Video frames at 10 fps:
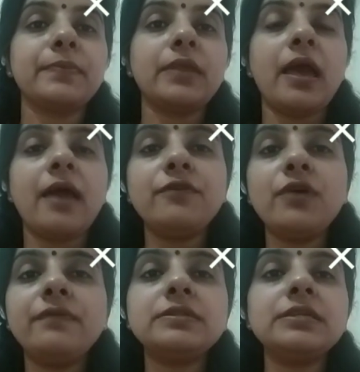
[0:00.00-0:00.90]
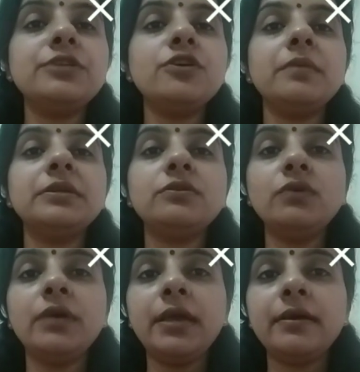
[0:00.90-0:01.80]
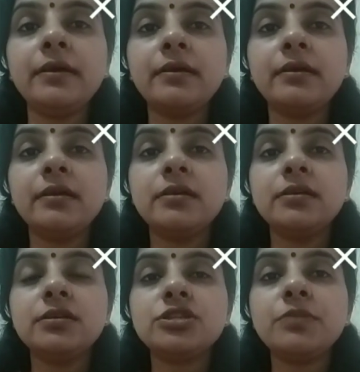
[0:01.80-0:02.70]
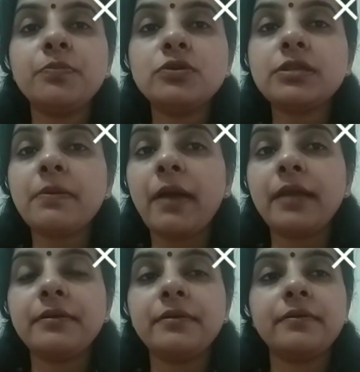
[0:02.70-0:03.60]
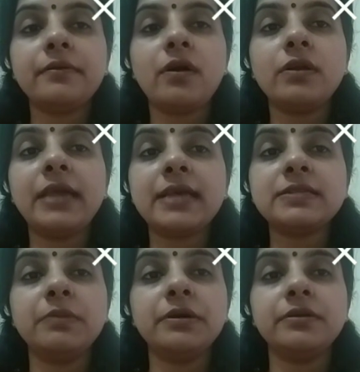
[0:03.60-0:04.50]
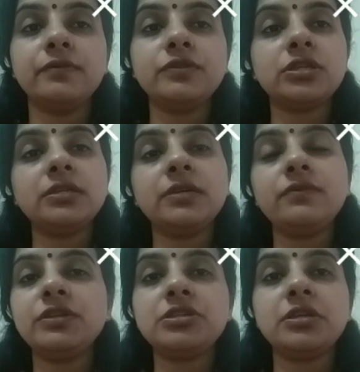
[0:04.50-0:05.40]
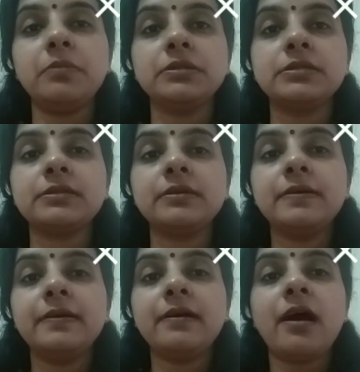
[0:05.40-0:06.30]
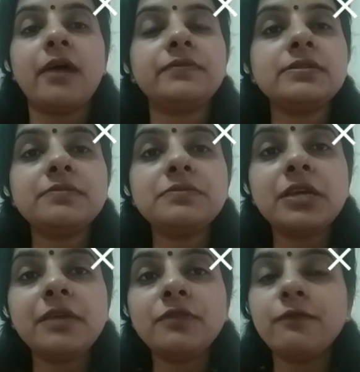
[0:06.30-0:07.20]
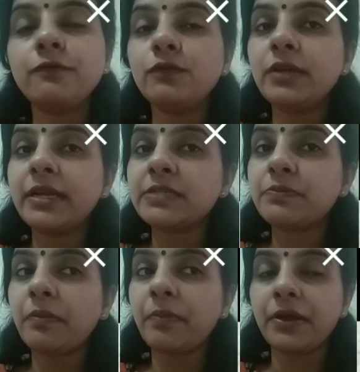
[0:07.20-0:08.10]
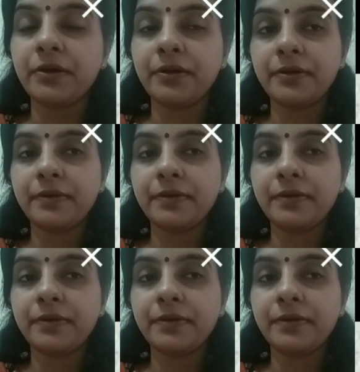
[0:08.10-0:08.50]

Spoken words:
Have you ever seen your mother cooking? She puts a pan on gas burner which contain vegetables. After some time the food gets prepared.